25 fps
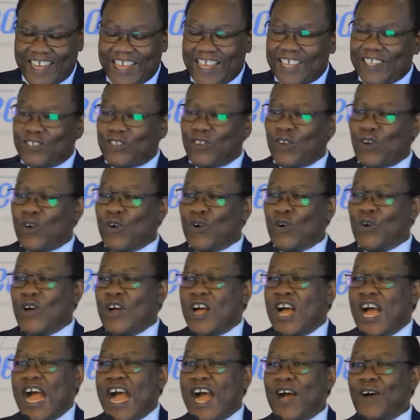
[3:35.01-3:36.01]
So
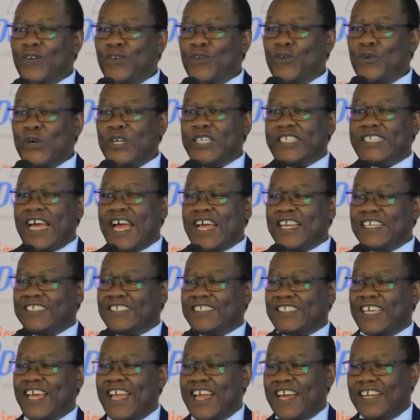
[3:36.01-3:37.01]
how do we turn
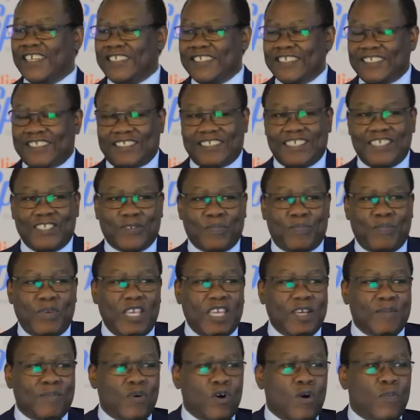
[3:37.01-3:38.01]
scientists into
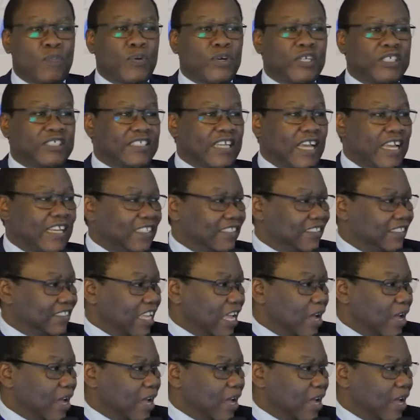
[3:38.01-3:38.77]
being more precise